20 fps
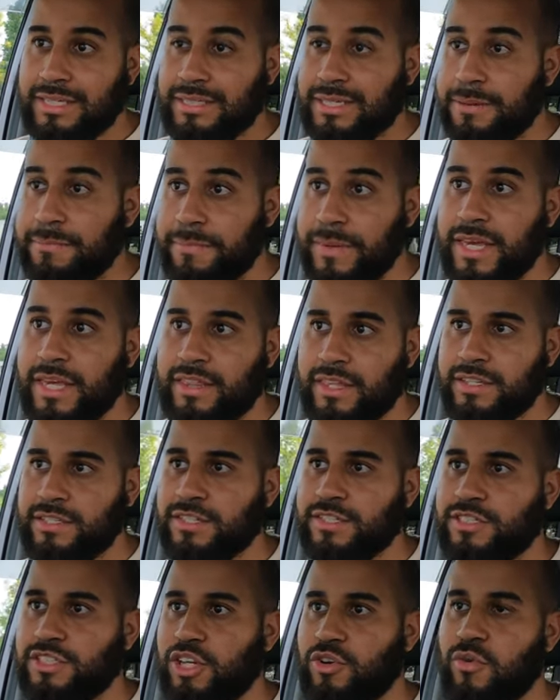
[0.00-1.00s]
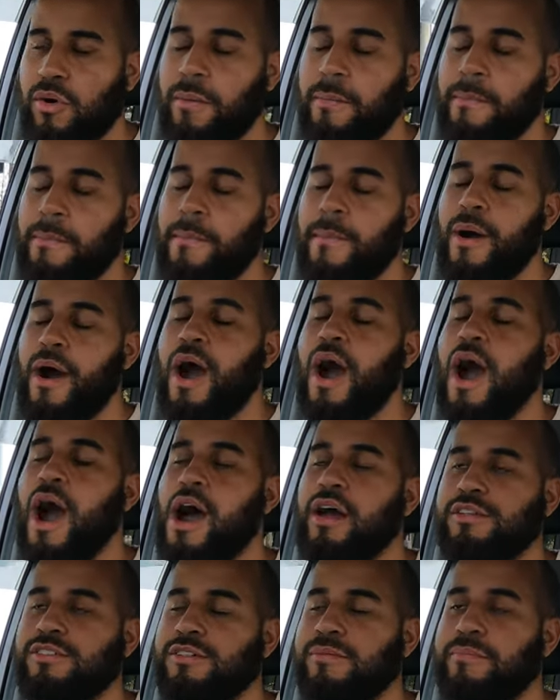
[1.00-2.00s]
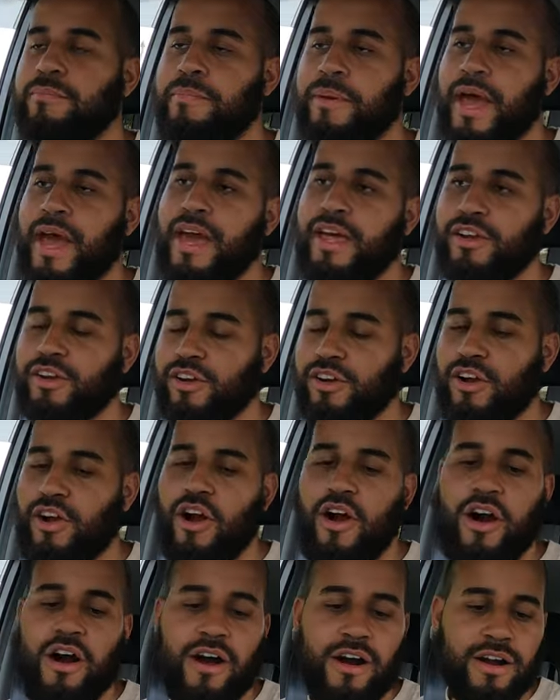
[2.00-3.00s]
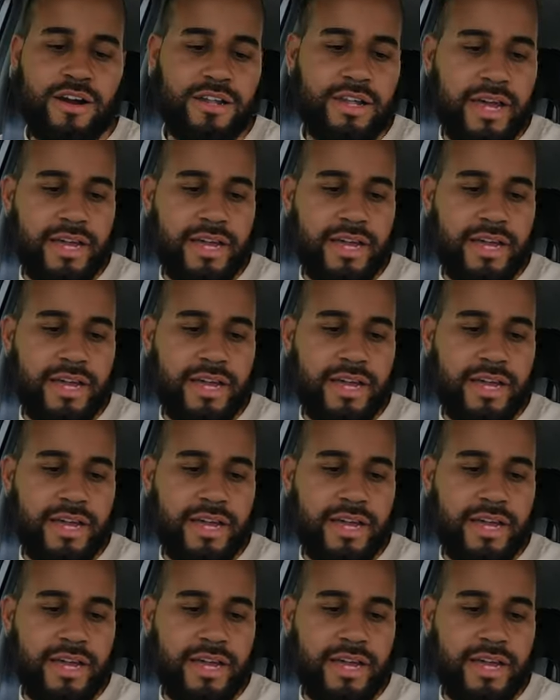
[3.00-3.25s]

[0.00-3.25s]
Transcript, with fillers: To me, this is still a much better car.